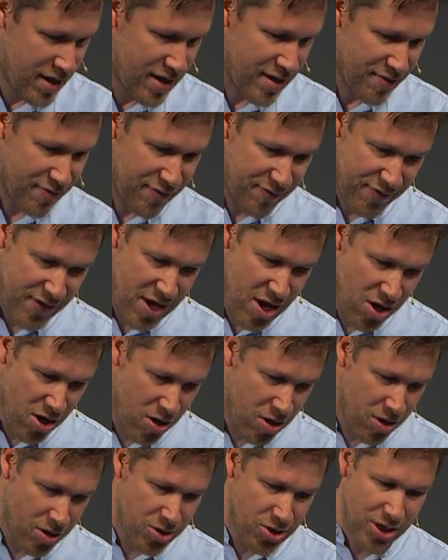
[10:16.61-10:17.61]
and
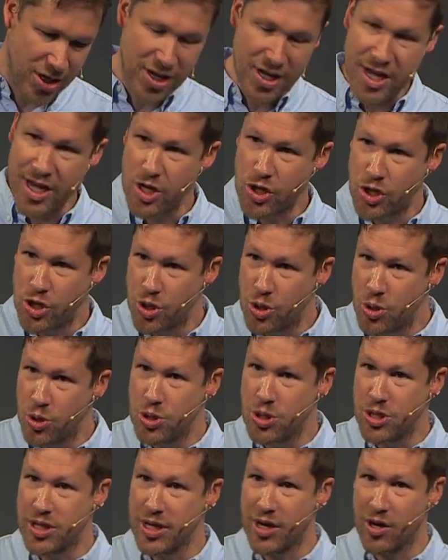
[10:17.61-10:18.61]
fears and
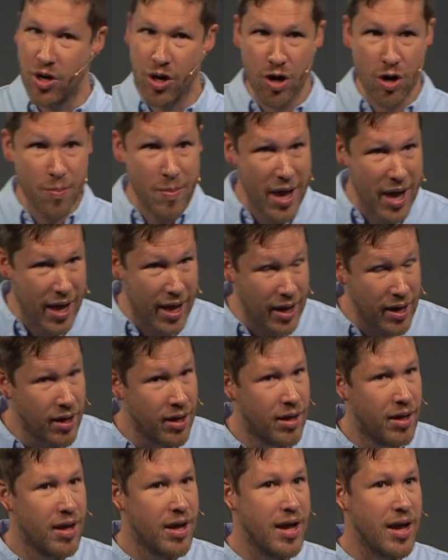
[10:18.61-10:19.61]
issues, there are men
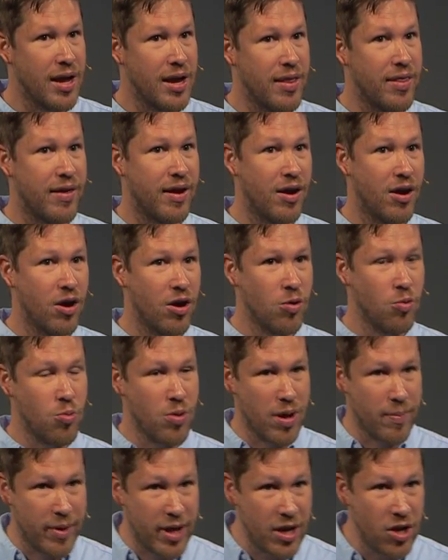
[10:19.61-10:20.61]
and there are
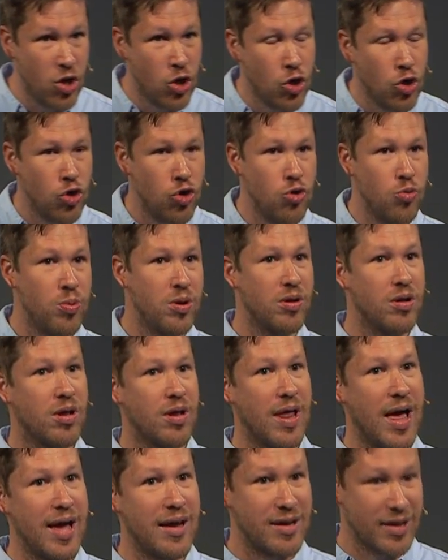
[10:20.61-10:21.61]
women who will
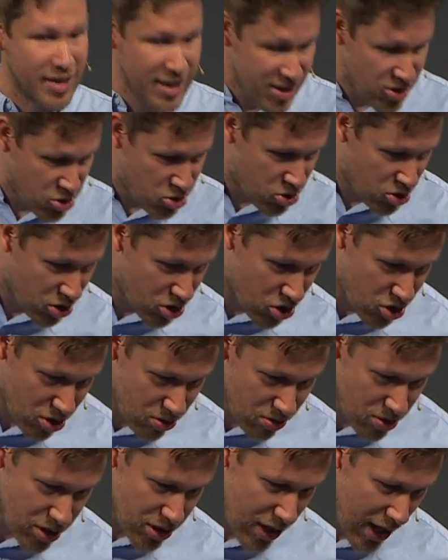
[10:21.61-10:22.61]
gladly
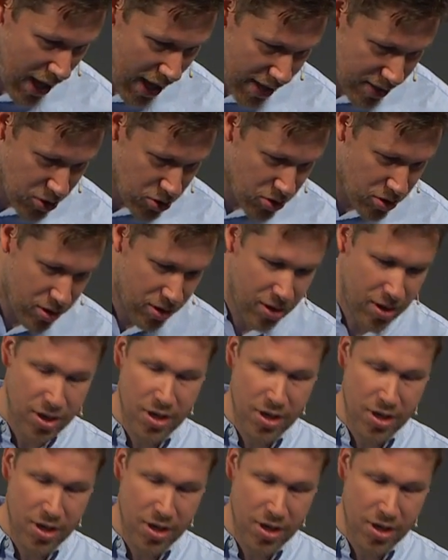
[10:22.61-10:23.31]
seduce us